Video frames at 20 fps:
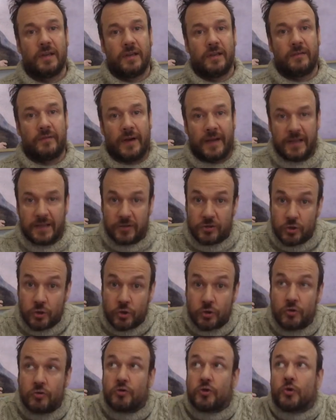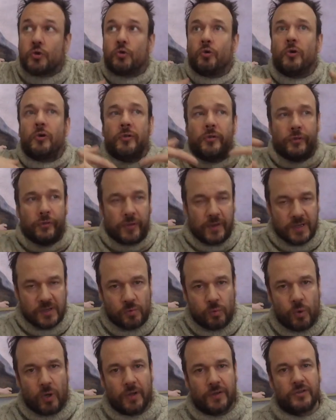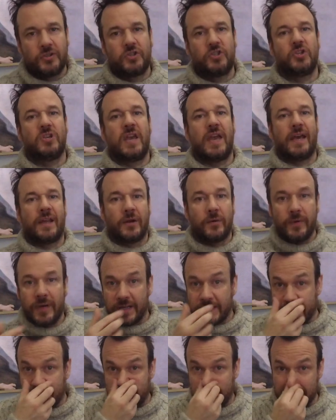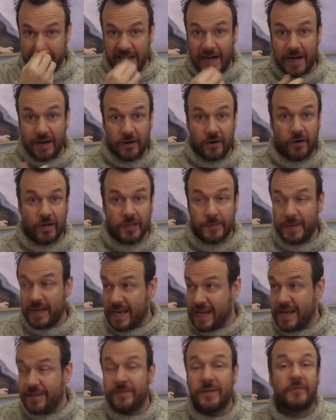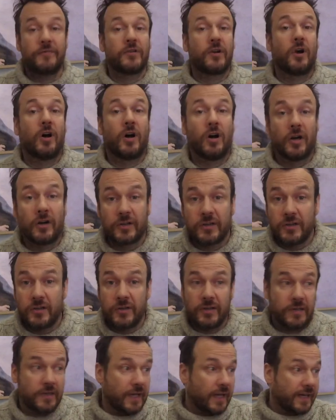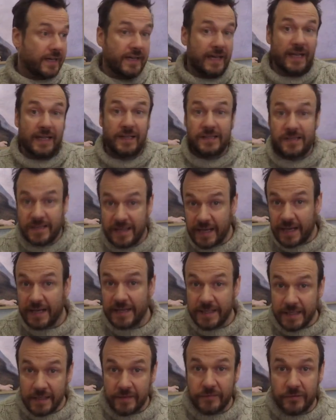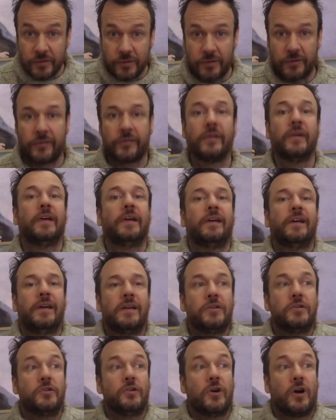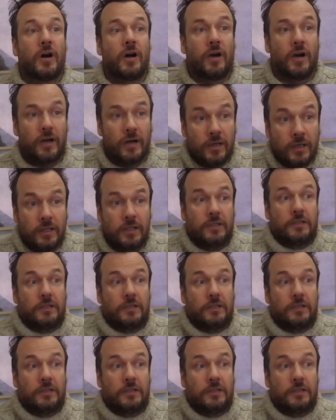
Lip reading: right? The truth is what generates the desired argument. Even if you're arguing against the idea of truth, you are